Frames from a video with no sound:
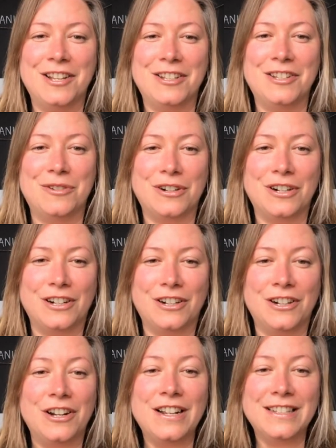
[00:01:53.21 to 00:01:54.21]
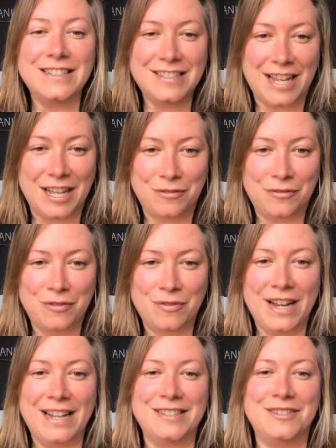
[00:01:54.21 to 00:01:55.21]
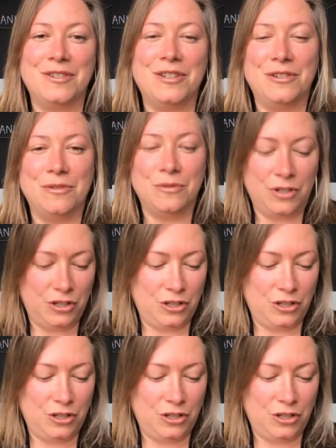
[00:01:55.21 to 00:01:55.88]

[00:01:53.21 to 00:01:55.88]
yourself, right? So you